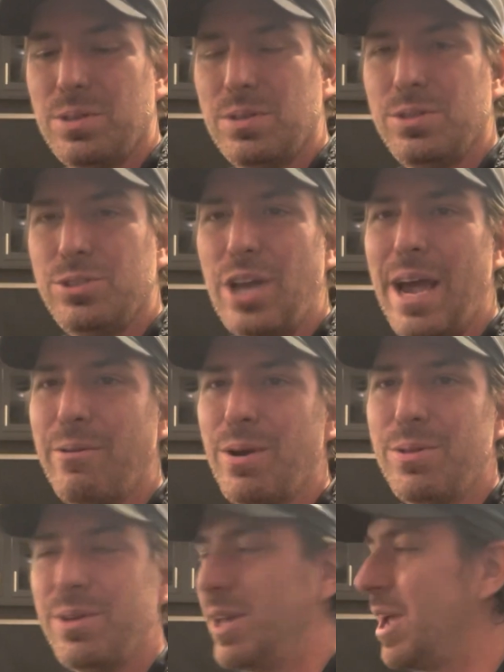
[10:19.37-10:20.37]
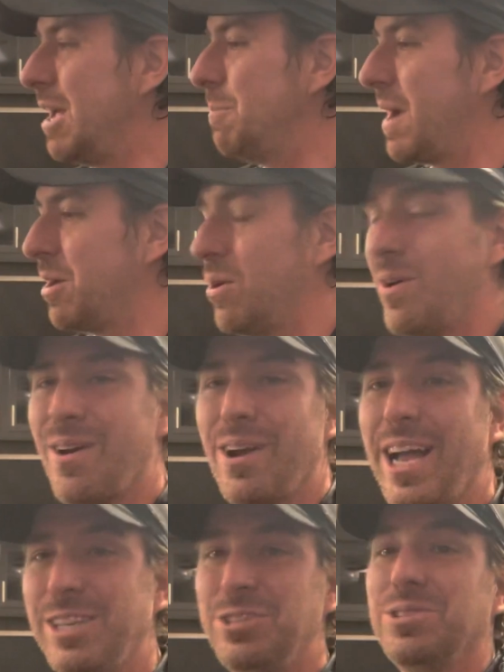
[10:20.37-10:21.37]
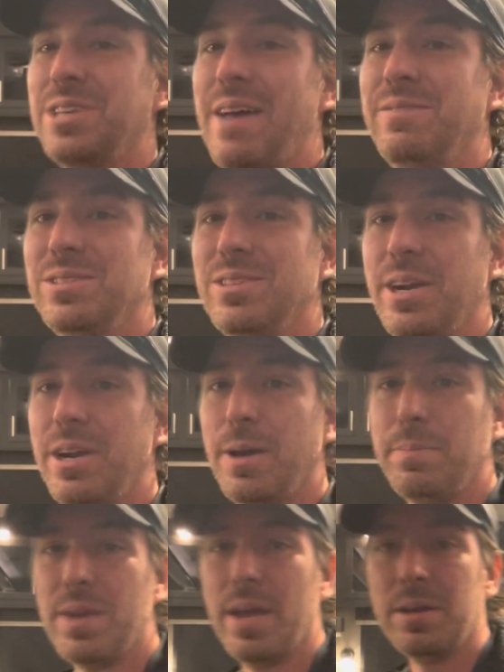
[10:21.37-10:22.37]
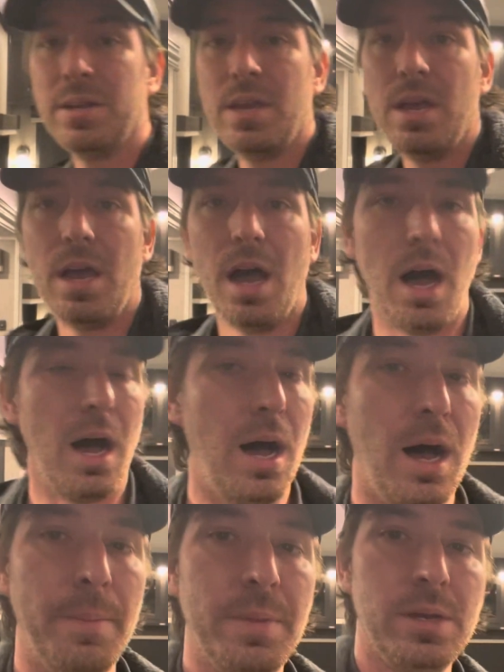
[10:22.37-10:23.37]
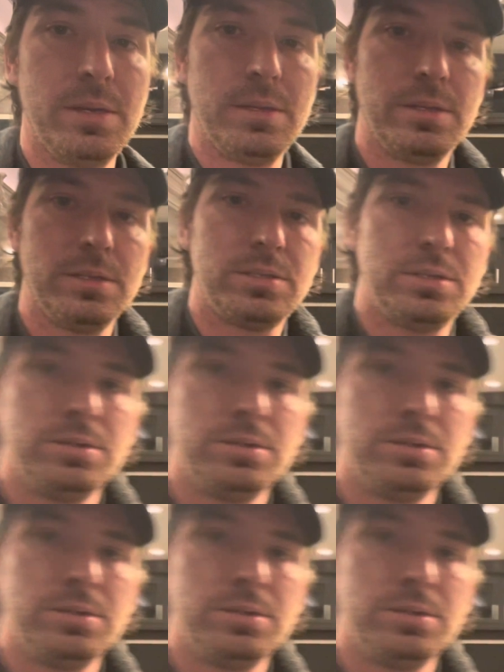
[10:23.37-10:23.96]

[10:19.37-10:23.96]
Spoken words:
gyro thing in my car. I just haven't set it up yet. Let's do